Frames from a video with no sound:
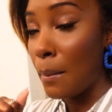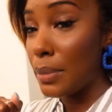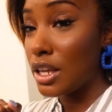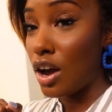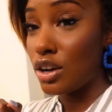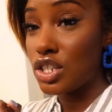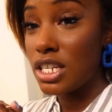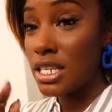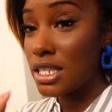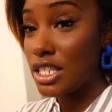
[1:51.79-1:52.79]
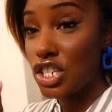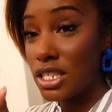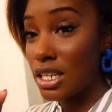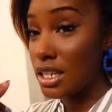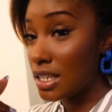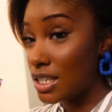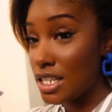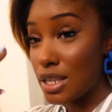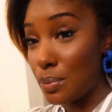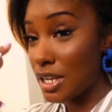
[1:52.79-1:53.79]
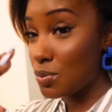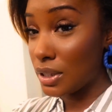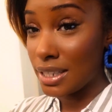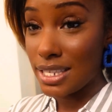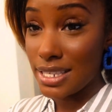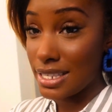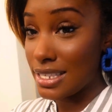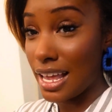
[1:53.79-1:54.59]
But y'all, she's a beast with the scissors.